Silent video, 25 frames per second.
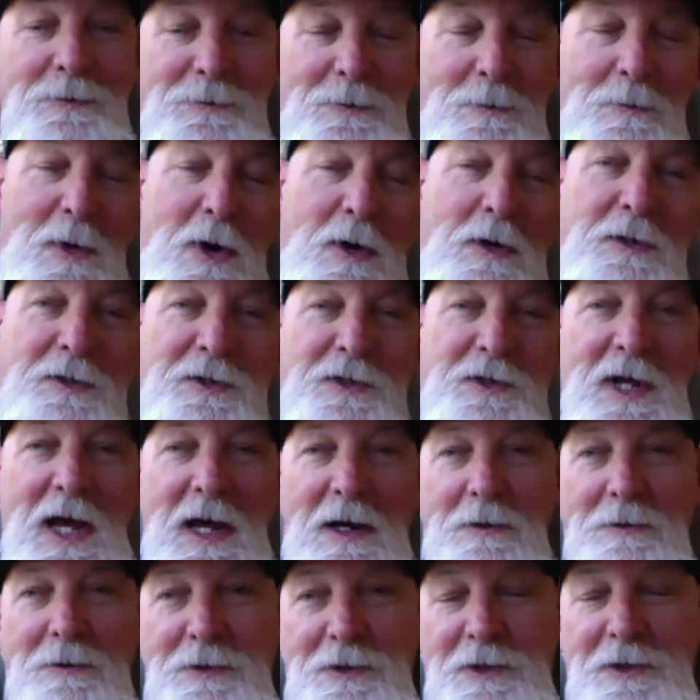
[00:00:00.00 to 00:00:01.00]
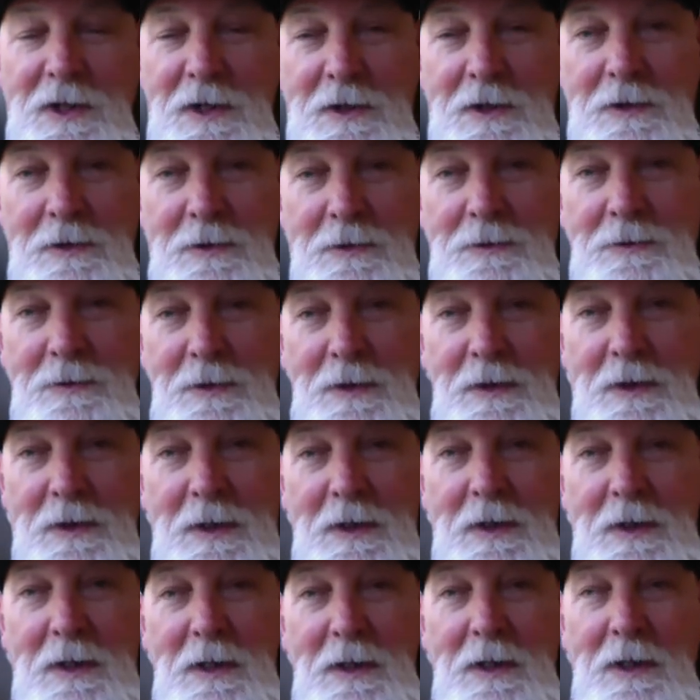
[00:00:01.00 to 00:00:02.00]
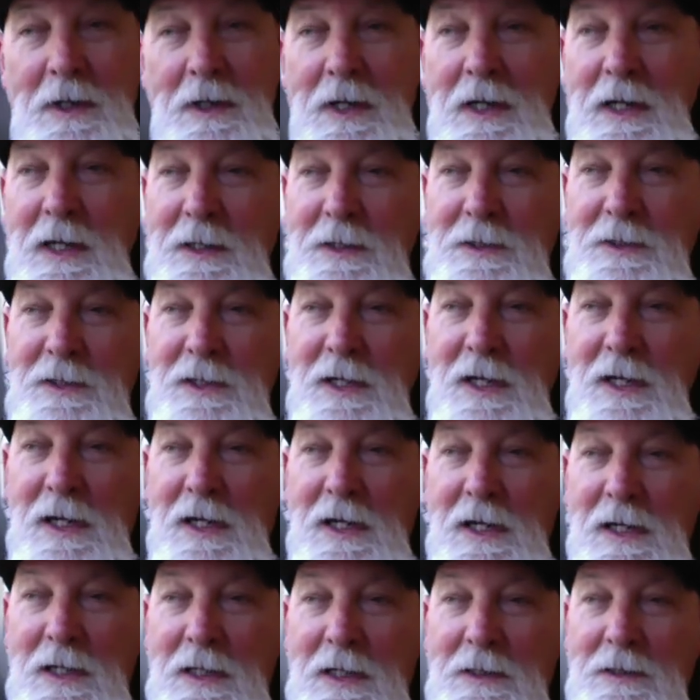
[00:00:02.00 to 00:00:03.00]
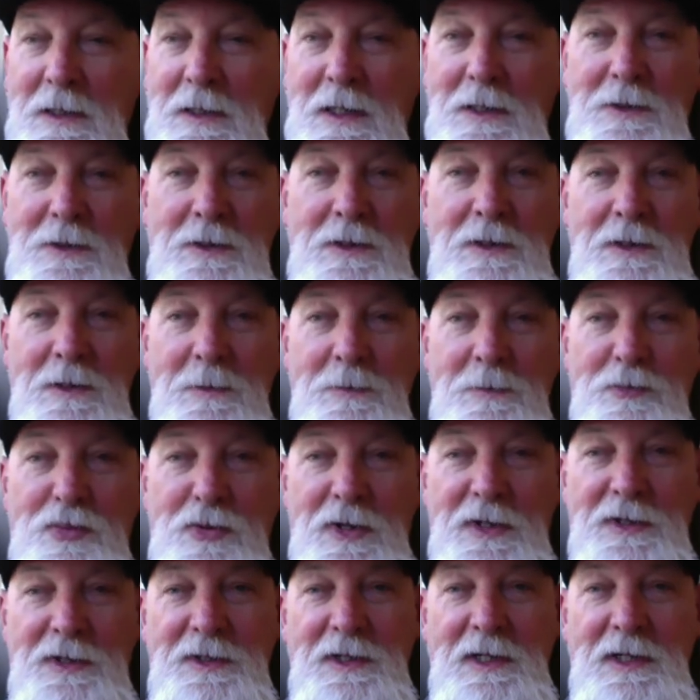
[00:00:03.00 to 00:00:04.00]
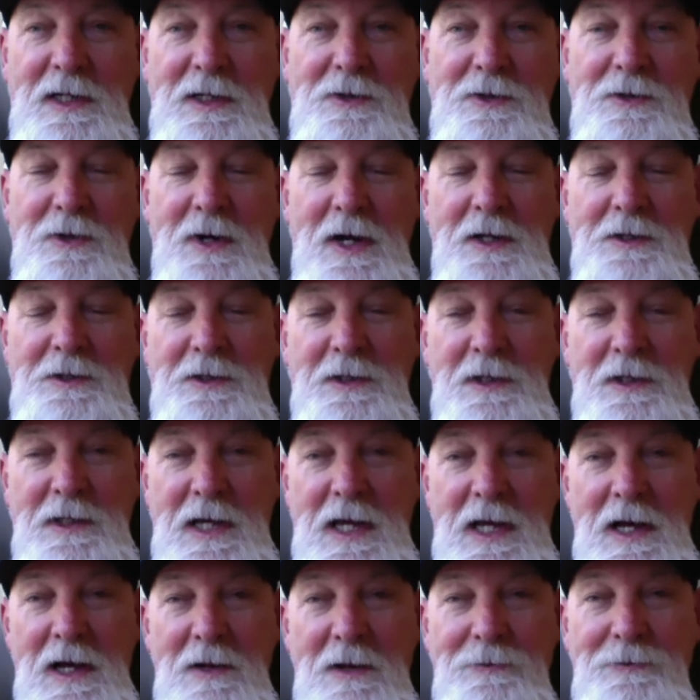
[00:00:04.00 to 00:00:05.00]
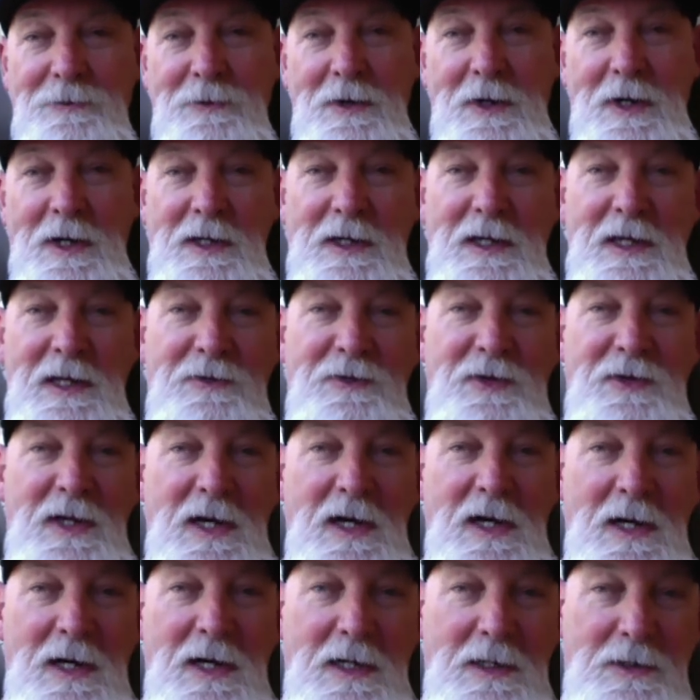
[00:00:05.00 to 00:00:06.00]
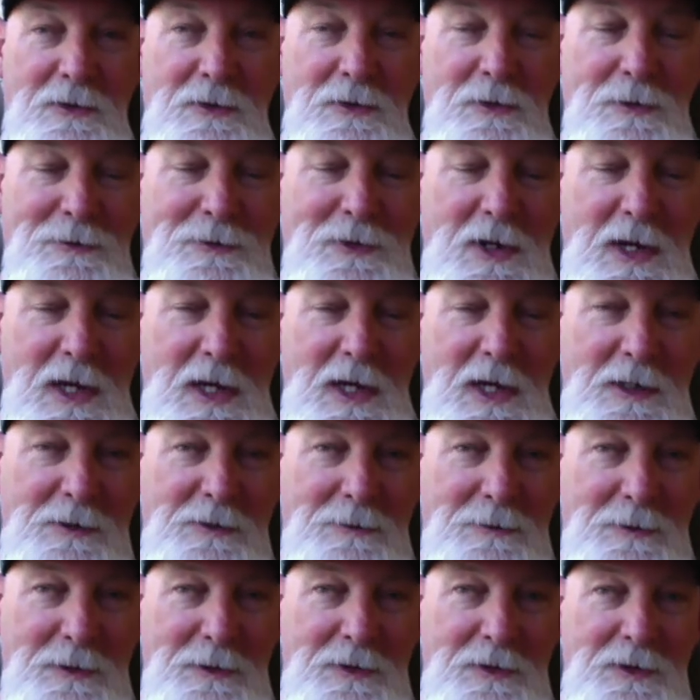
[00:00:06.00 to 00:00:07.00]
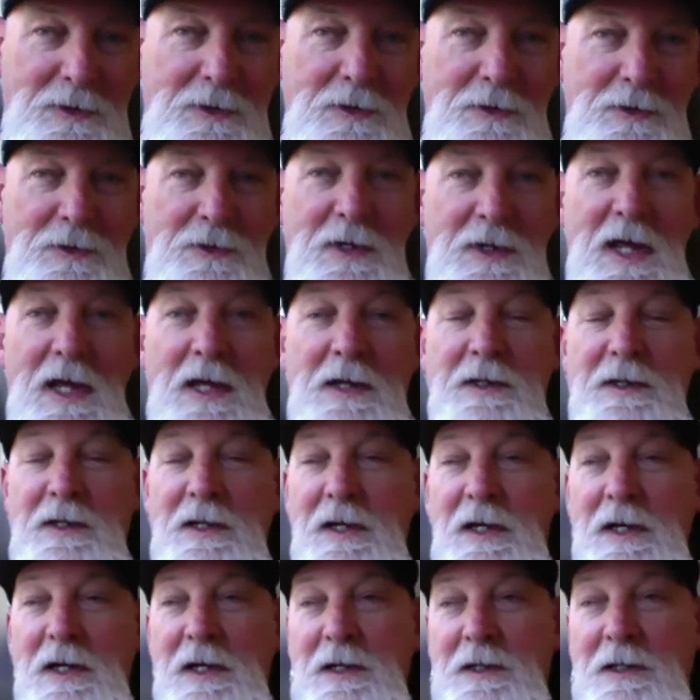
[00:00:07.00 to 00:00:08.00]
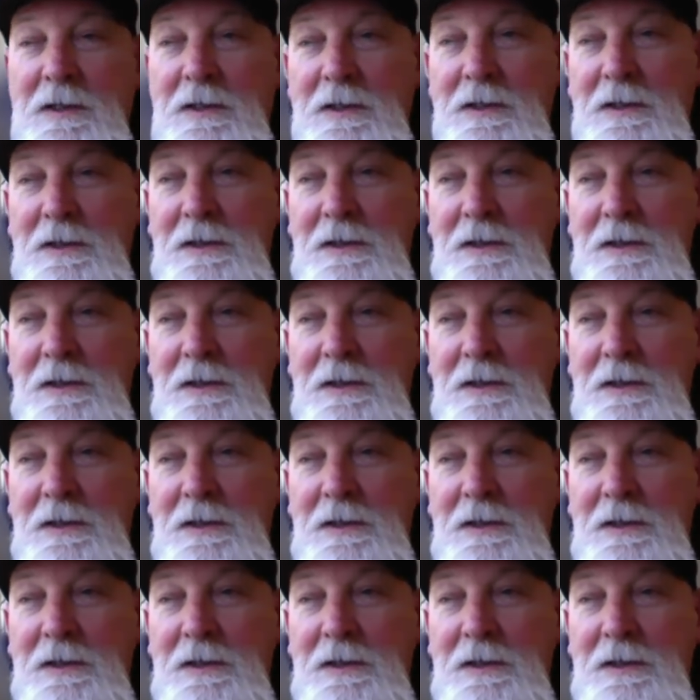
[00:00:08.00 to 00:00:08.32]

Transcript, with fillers: motorcycle show at the prison in Tracy, California, DVI, Dual Vocational Institution, that